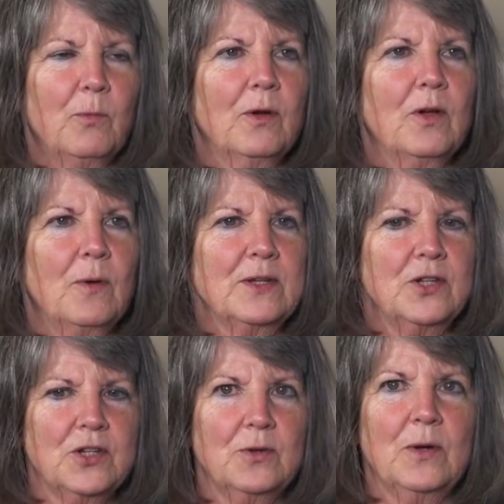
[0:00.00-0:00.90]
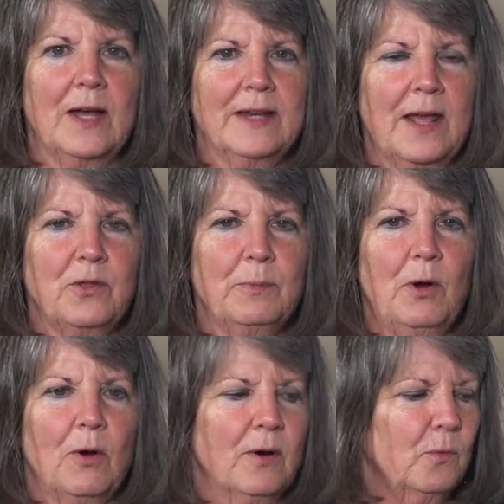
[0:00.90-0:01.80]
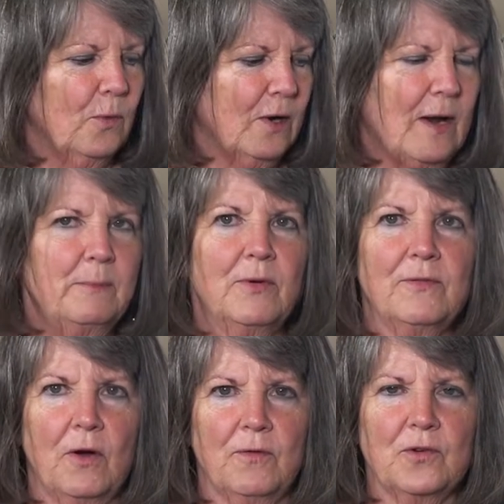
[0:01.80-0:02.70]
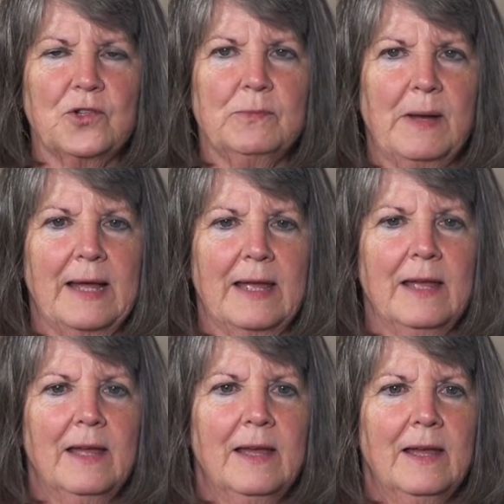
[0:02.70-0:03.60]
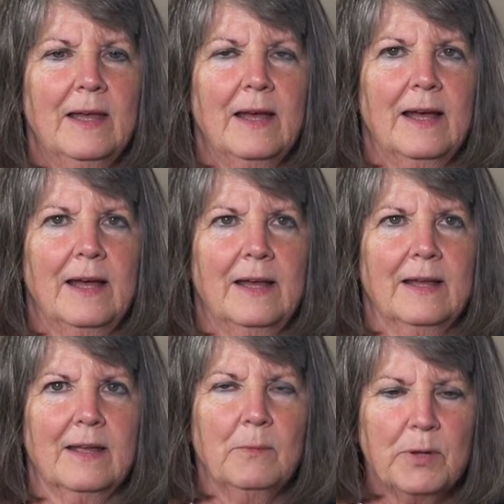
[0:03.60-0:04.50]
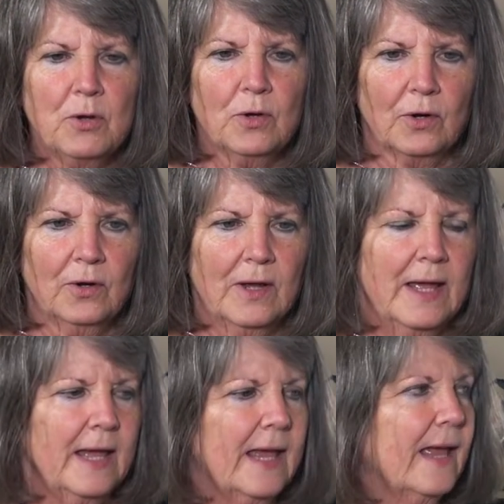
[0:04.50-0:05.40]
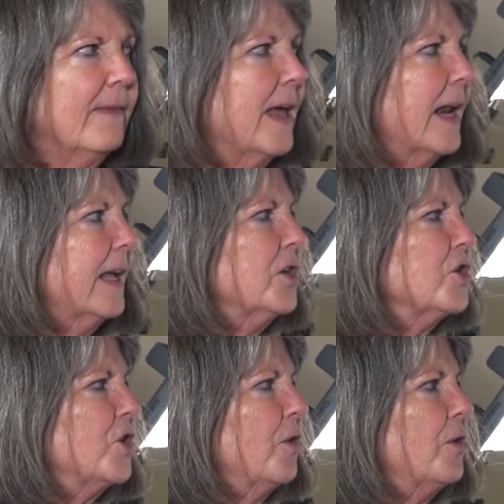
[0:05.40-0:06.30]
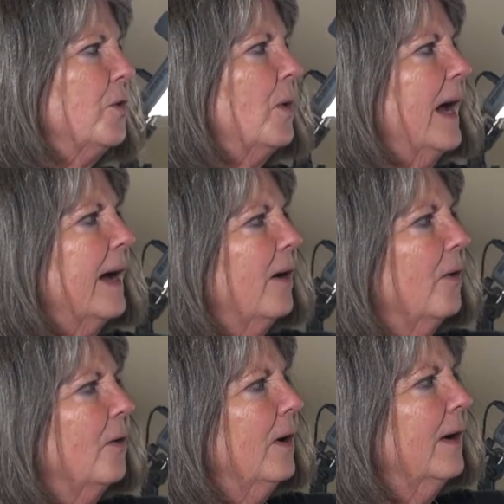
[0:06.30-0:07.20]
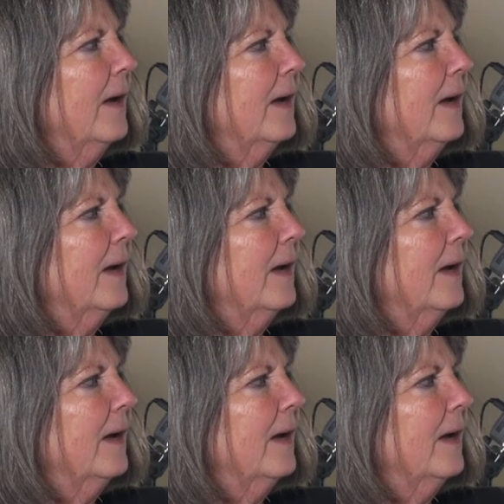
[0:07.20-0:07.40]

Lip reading: We're going to do another part where I move over to my computer, and then I can show you how.